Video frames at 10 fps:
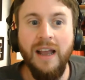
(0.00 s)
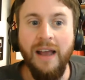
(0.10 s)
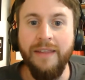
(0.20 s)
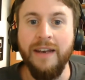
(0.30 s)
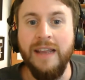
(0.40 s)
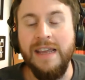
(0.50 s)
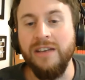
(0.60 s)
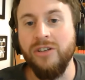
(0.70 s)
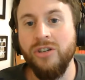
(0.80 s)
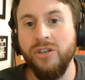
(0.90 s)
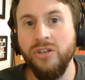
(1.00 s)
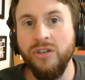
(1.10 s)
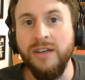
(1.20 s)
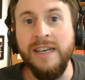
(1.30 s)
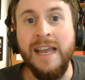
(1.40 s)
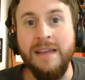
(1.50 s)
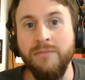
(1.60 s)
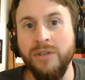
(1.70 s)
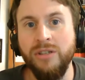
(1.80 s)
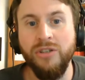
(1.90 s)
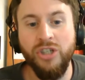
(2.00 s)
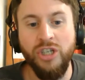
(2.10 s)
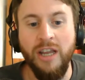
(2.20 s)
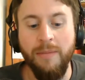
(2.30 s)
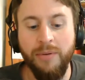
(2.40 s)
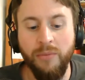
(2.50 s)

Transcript: And then each named ship,